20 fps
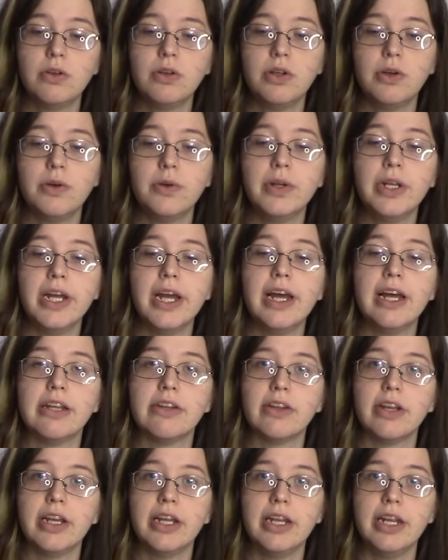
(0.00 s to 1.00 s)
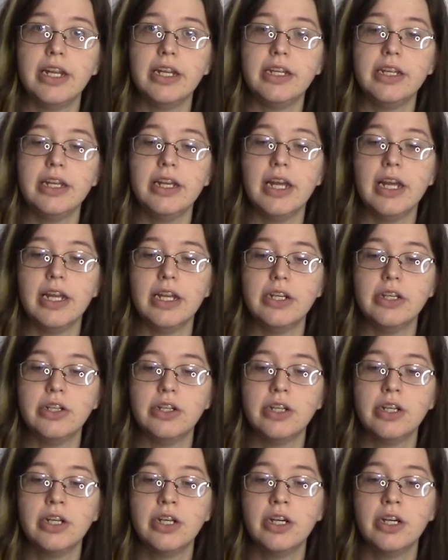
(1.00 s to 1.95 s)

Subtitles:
known as NADH,